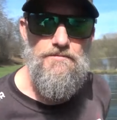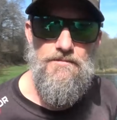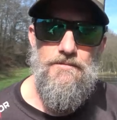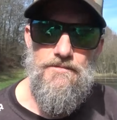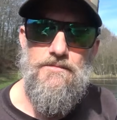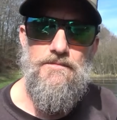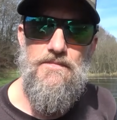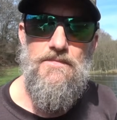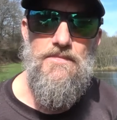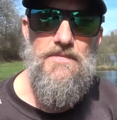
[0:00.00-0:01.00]
to leanies
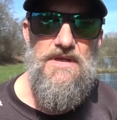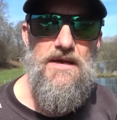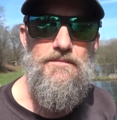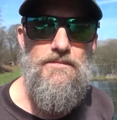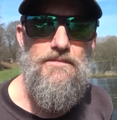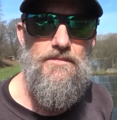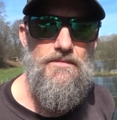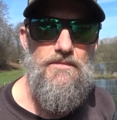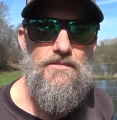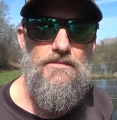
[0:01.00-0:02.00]
then, tell us the
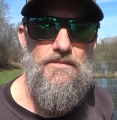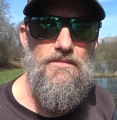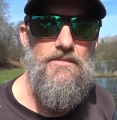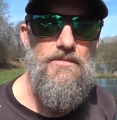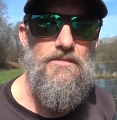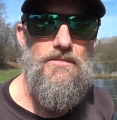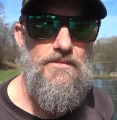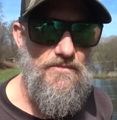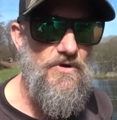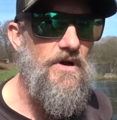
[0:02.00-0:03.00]
story with them.
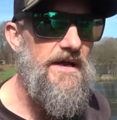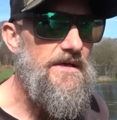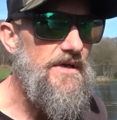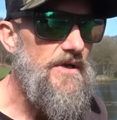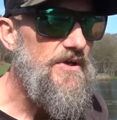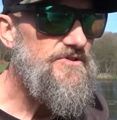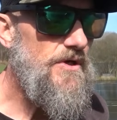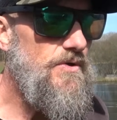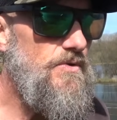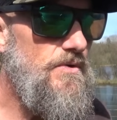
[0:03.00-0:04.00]
Right.
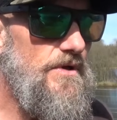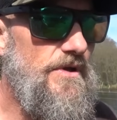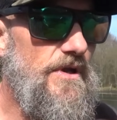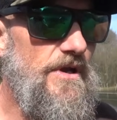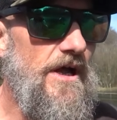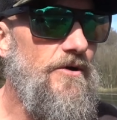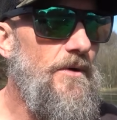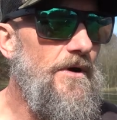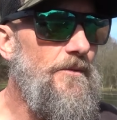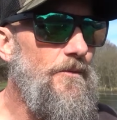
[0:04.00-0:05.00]
So,
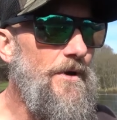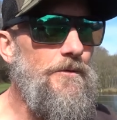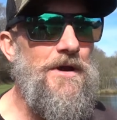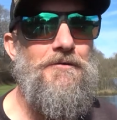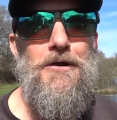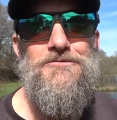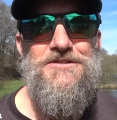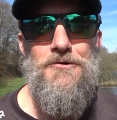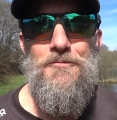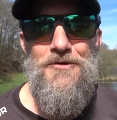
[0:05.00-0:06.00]
we're old
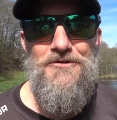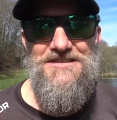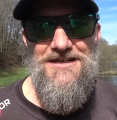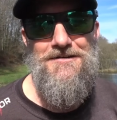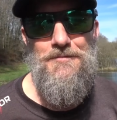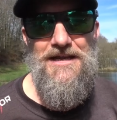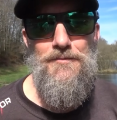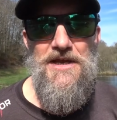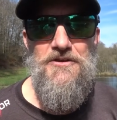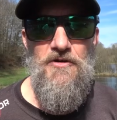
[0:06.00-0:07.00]
school boys, aren't we? And
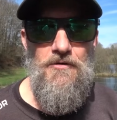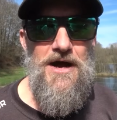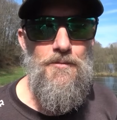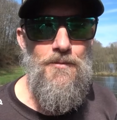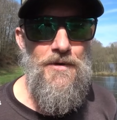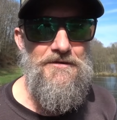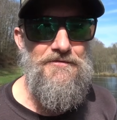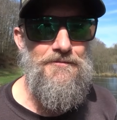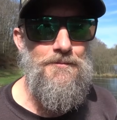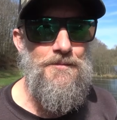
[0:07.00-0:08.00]
we grew up
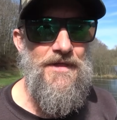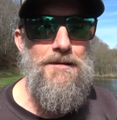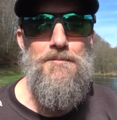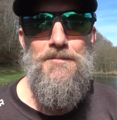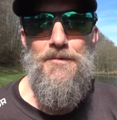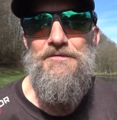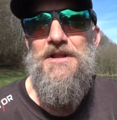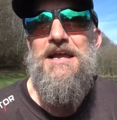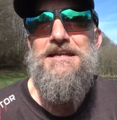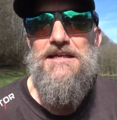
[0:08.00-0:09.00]
with them, with
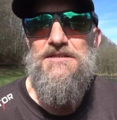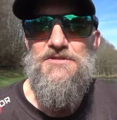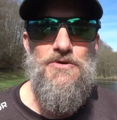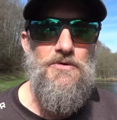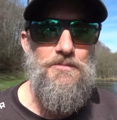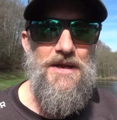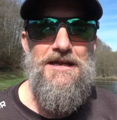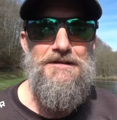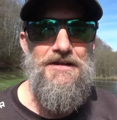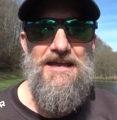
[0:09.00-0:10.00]
leanies sort of
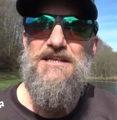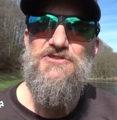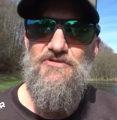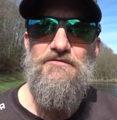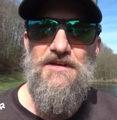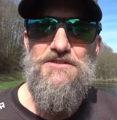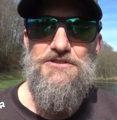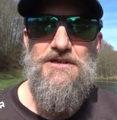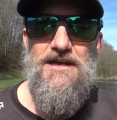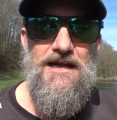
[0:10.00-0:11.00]
being the history
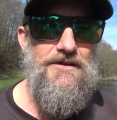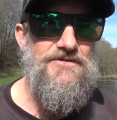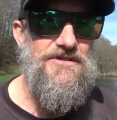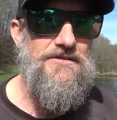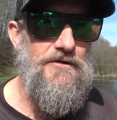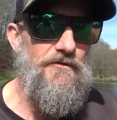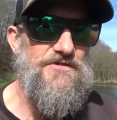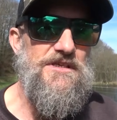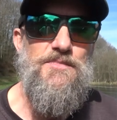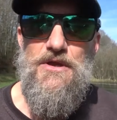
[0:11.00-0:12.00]
fish. And they're
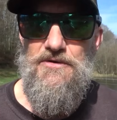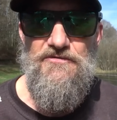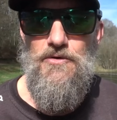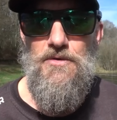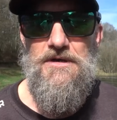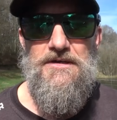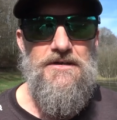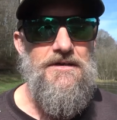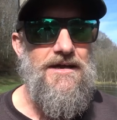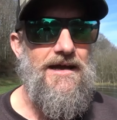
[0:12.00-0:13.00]
obviously beautiful.
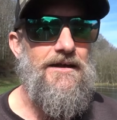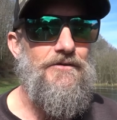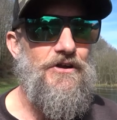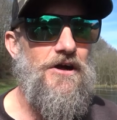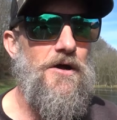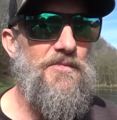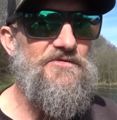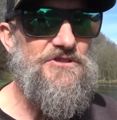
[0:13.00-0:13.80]
And carp have